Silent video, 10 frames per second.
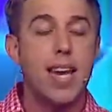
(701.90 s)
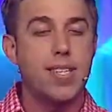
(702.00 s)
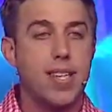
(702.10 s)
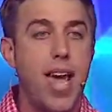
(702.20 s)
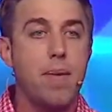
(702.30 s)
and
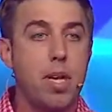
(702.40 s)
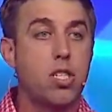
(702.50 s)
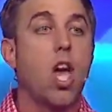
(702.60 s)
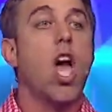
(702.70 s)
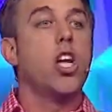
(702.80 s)
his name
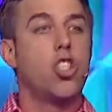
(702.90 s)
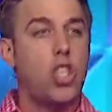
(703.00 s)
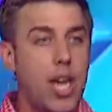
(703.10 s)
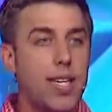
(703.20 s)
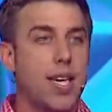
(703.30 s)
is
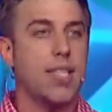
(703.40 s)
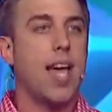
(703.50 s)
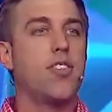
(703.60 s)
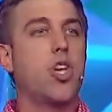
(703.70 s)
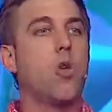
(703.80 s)
Jesus.
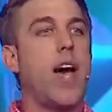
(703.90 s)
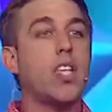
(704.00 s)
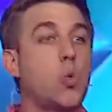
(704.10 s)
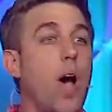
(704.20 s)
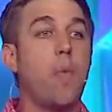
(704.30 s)
And so
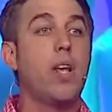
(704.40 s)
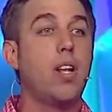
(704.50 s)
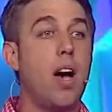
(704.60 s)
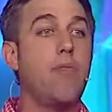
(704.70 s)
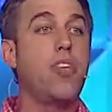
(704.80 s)
that's why we
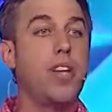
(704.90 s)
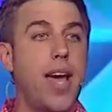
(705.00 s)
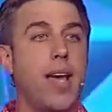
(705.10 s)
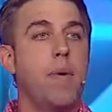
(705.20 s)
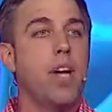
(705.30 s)
love the
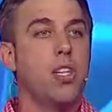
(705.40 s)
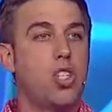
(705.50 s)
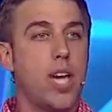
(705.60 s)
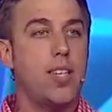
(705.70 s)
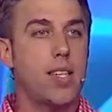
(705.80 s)
name
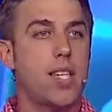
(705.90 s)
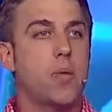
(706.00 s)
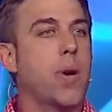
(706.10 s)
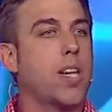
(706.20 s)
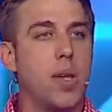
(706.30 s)
Jesus,
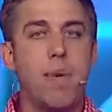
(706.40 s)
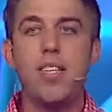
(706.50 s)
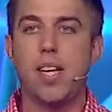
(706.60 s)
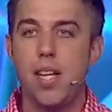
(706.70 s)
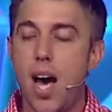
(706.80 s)
is because it
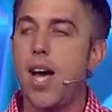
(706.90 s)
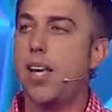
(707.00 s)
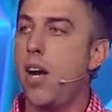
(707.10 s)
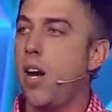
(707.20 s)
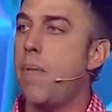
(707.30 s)
means that
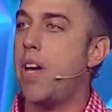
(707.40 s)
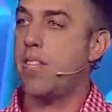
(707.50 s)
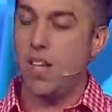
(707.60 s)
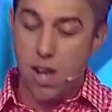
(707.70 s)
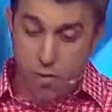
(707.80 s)
God cared about
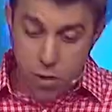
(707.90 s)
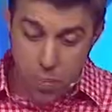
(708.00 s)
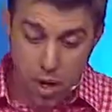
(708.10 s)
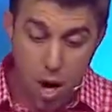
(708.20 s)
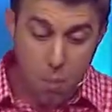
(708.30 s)
us enough to
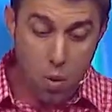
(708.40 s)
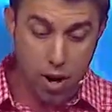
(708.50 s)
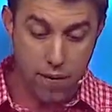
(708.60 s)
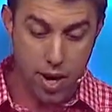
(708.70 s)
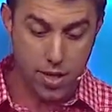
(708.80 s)
become
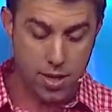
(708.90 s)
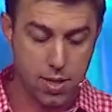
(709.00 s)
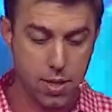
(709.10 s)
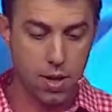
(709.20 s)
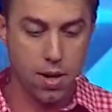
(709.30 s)
one of
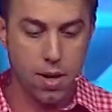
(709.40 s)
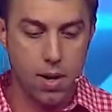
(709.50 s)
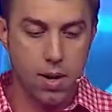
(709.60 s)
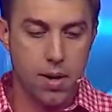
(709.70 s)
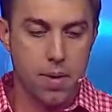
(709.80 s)
us.
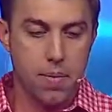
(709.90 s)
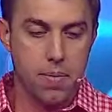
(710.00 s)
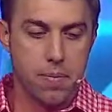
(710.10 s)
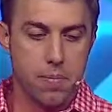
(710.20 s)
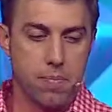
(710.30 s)

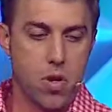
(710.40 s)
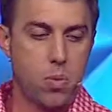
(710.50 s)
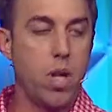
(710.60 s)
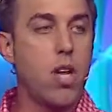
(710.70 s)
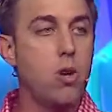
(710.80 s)

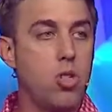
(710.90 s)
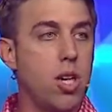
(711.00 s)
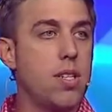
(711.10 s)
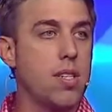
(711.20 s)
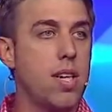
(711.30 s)
Really, who
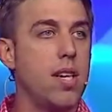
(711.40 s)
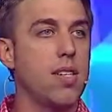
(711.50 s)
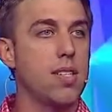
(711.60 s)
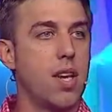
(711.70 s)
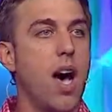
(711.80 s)
Jesus is,
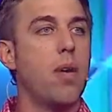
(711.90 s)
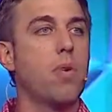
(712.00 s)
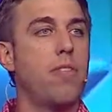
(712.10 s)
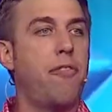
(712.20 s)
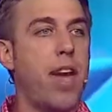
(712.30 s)
is God
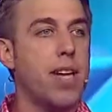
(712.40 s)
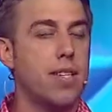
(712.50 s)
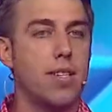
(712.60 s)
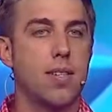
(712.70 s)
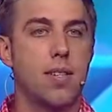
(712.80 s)
with a
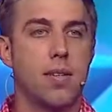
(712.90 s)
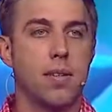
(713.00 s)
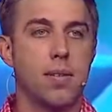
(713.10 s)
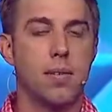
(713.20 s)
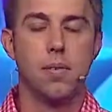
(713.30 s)
face.
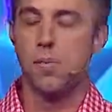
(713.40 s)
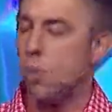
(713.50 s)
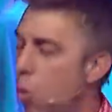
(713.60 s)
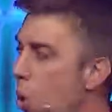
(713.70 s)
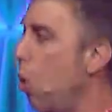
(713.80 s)

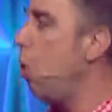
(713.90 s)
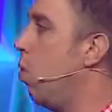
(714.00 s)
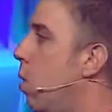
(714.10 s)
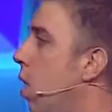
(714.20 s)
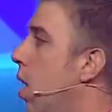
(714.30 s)
Woo!